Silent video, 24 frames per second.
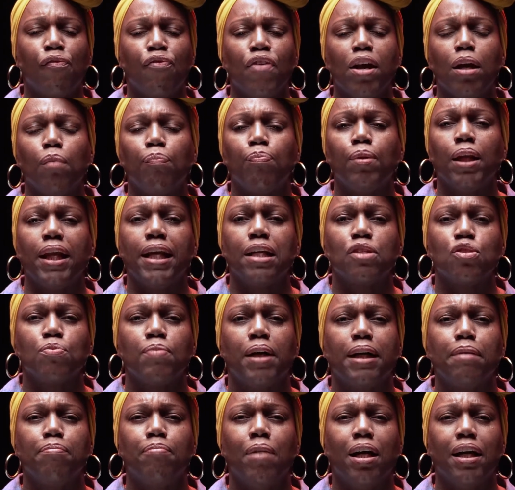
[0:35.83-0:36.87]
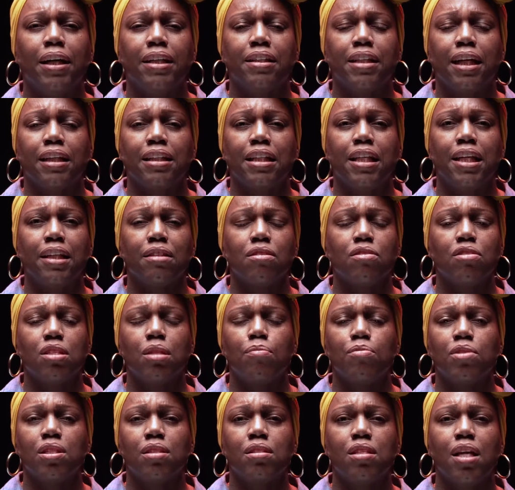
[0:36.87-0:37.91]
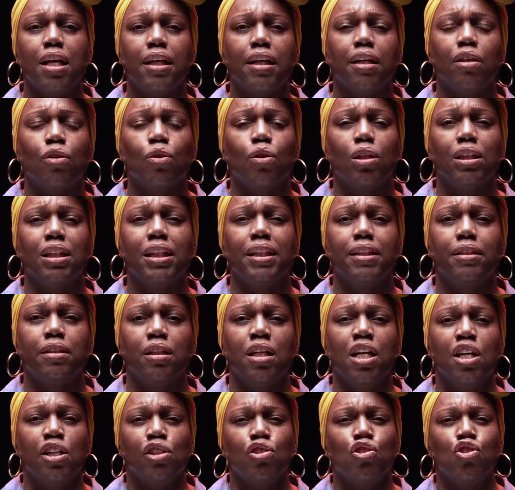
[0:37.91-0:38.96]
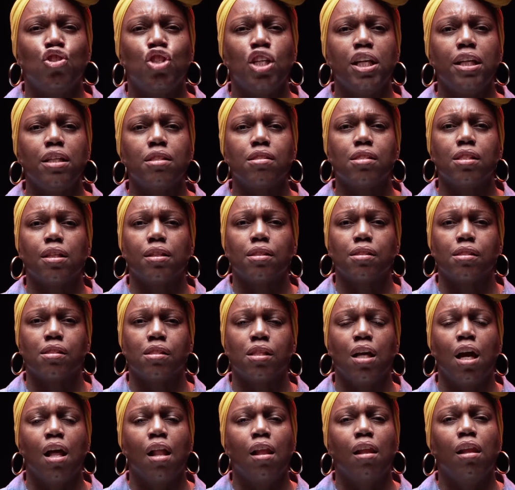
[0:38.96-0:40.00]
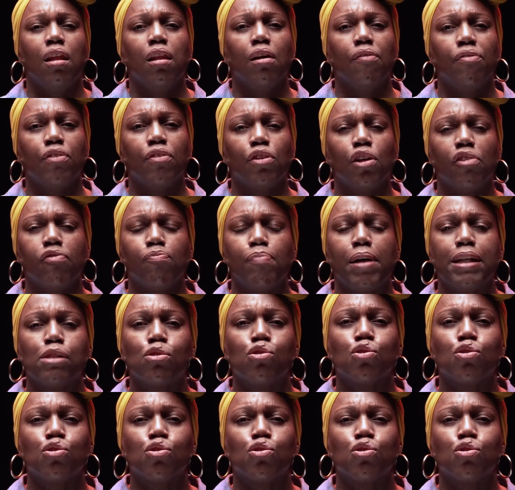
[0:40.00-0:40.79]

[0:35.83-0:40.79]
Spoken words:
Fear plagues my mind, I can't seem to take it all in. Jesus, lover of my